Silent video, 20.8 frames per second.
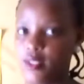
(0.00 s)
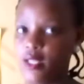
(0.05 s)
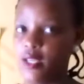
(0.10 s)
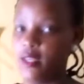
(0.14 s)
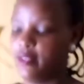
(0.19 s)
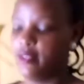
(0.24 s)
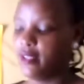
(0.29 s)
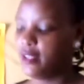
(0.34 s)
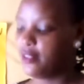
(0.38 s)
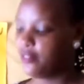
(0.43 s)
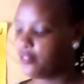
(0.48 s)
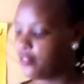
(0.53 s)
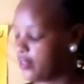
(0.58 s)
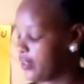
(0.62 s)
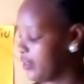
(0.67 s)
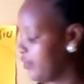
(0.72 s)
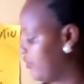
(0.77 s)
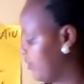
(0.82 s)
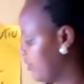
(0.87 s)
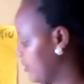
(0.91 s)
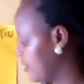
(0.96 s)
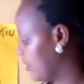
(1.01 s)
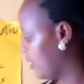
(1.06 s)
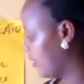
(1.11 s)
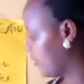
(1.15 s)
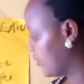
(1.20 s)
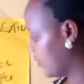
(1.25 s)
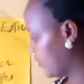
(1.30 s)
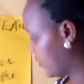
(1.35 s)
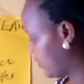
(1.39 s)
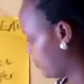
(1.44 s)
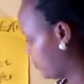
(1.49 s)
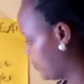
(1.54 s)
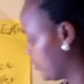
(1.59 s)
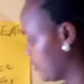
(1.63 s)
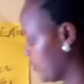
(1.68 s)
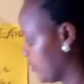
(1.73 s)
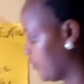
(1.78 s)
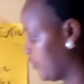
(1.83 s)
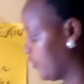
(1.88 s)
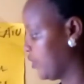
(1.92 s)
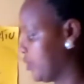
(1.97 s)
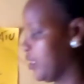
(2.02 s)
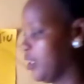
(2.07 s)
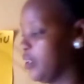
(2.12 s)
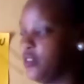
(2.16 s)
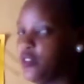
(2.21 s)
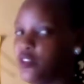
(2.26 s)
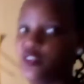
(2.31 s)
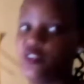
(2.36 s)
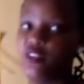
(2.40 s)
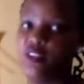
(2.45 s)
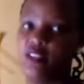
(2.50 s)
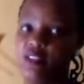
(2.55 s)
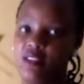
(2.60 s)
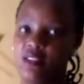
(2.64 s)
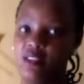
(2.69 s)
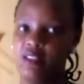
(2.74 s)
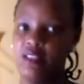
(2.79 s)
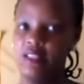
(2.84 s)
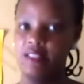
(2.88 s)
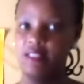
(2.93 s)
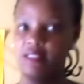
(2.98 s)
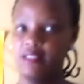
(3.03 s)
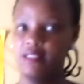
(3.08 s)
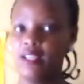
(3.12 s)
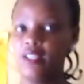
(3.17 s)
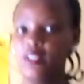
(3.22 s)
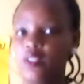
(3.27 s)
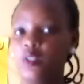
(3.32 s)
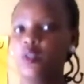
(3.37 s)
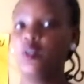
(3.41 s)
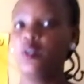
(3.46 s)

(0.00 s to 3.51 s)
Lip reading: Then for the figures of speech, of course, I told you this is the style